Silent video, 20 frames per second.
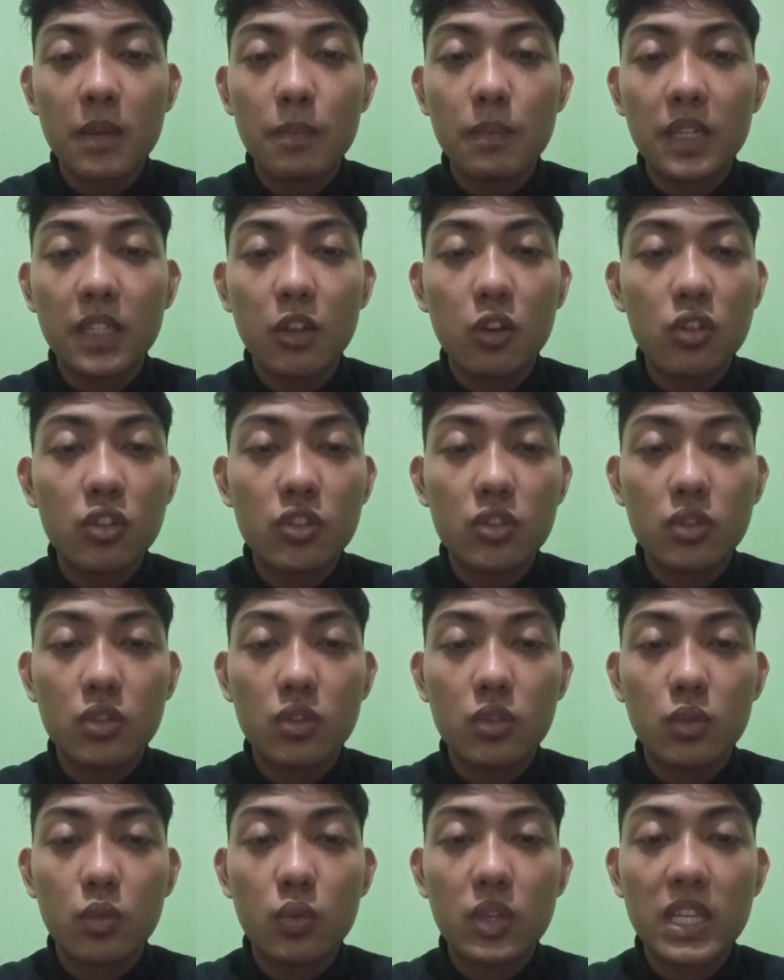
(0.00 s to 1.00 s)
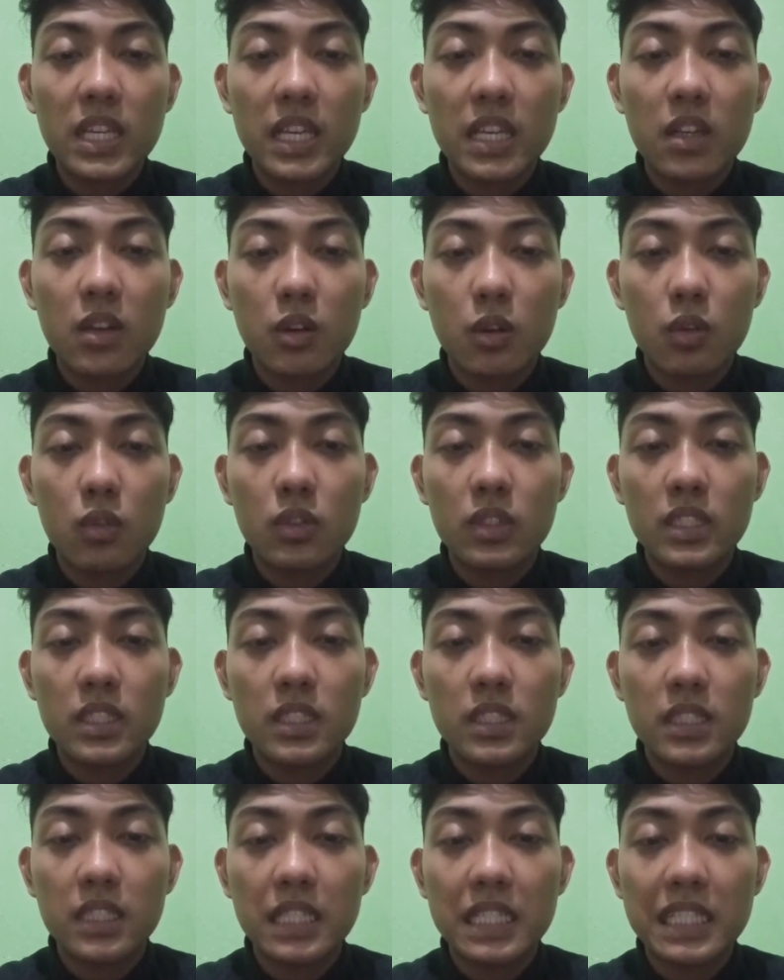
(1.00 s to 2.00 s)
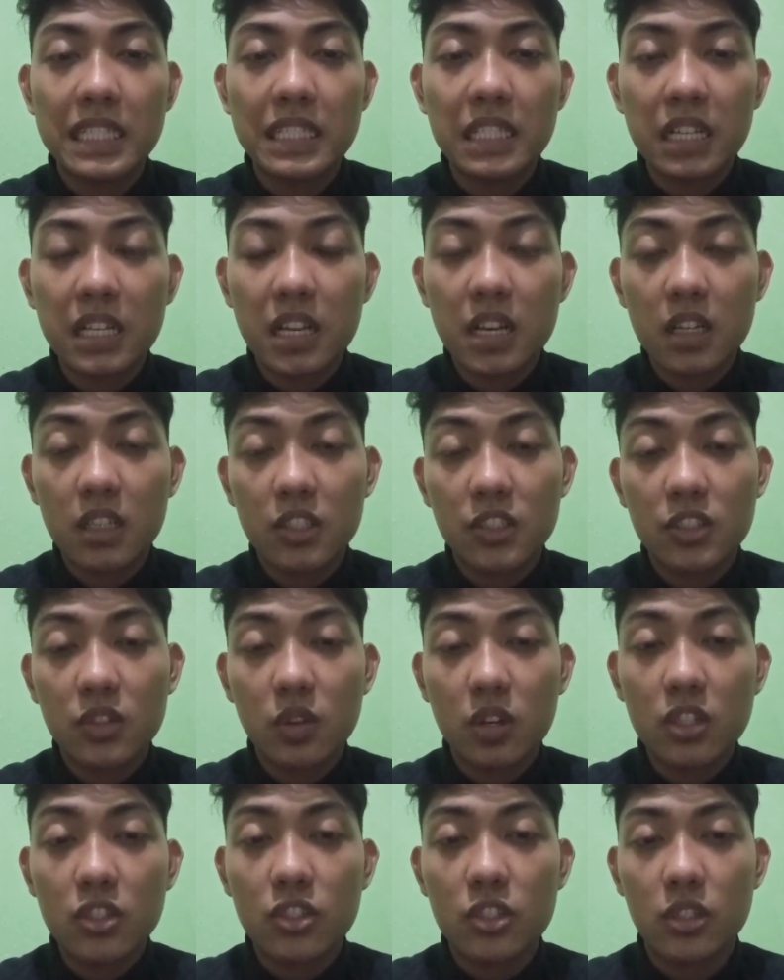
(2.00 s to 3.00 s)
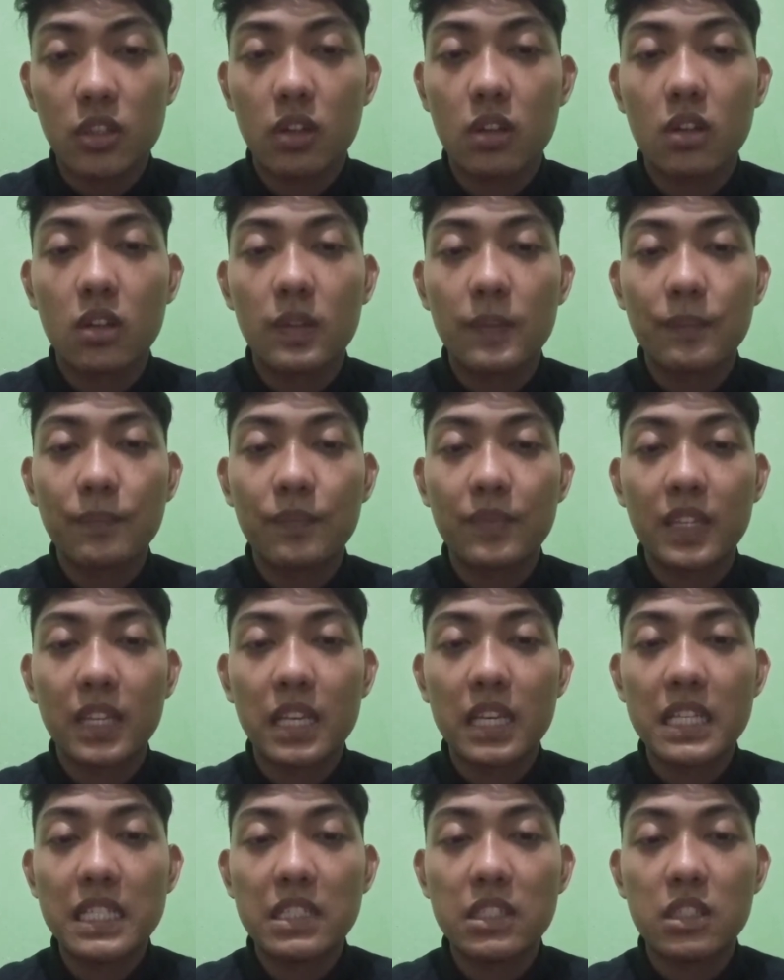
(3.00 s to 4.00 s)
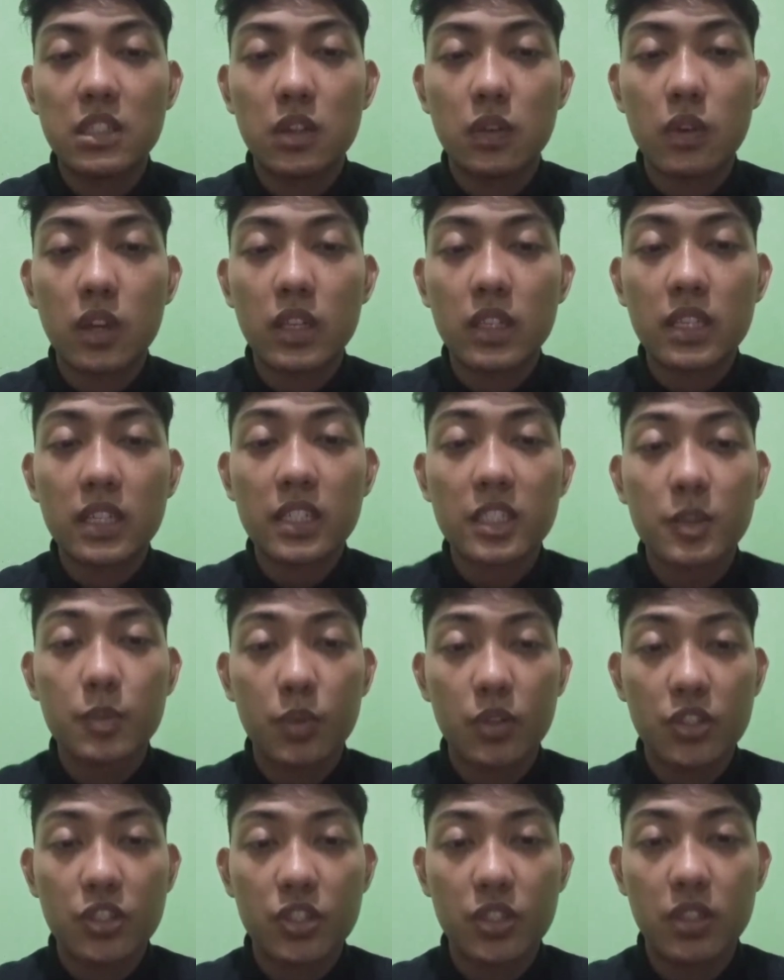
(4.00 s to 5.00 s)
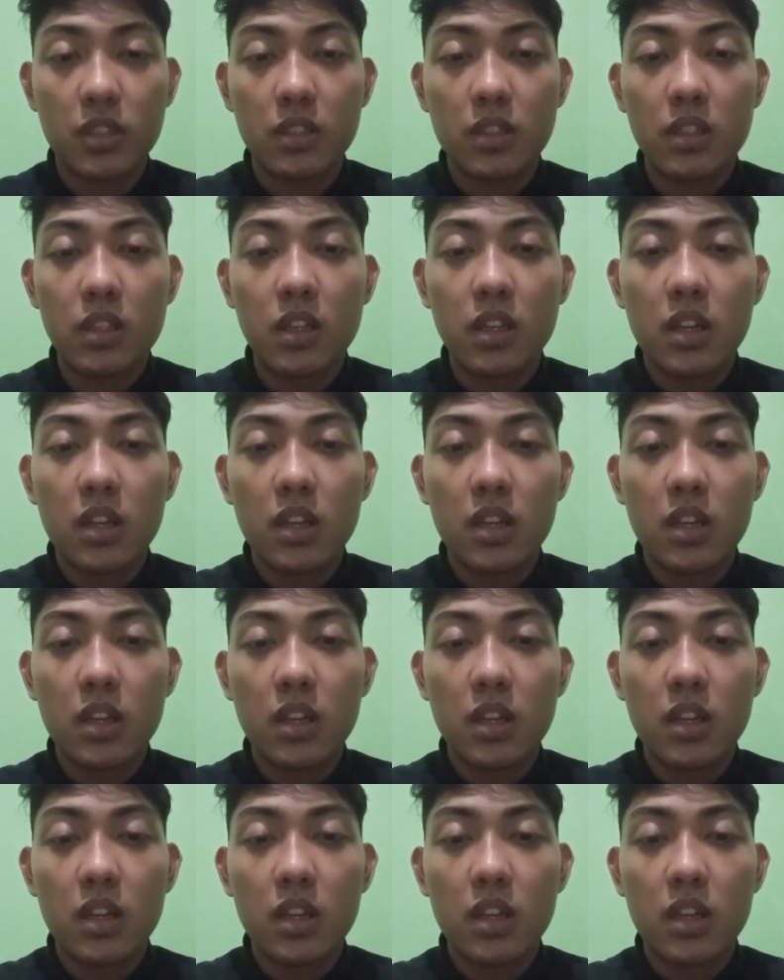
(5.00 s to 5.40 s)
but also we can know the internal structure in the right expression.